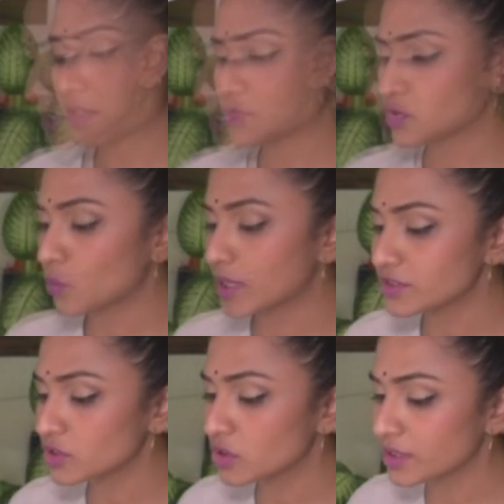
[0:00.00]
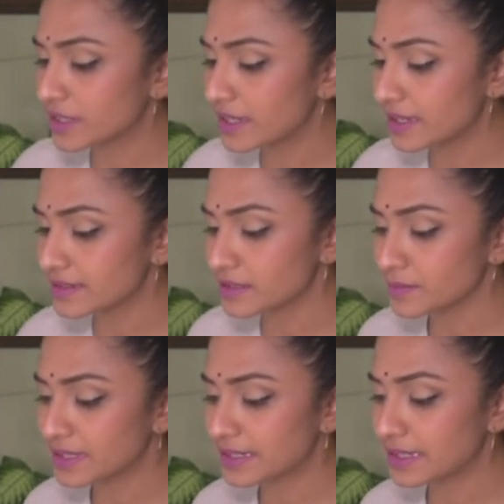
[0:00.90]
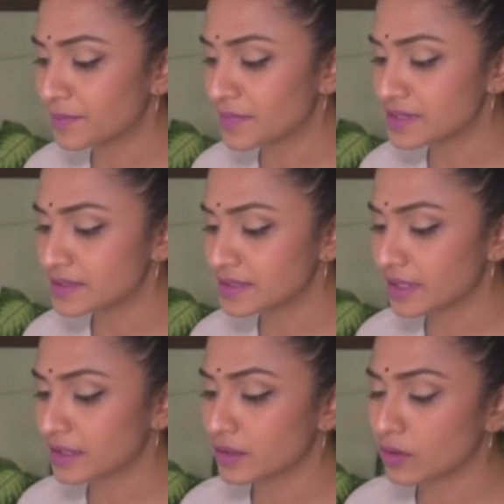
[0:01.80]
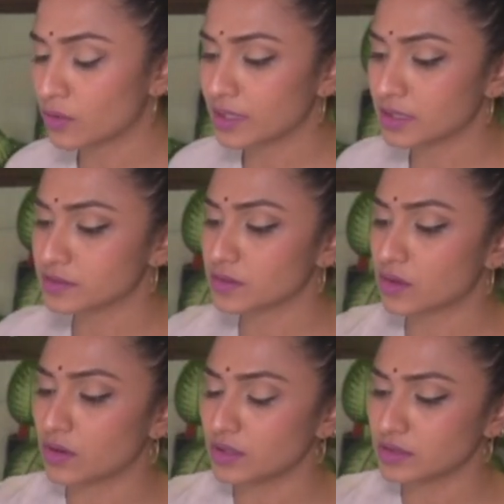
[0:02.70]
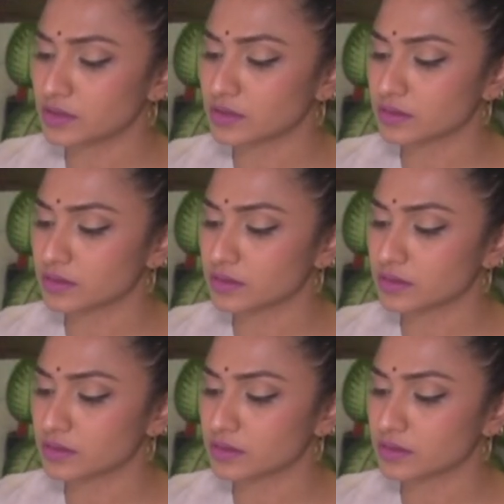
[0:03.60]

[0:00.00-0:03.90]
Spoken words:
So once your ghee has completely melted and the oil is hot,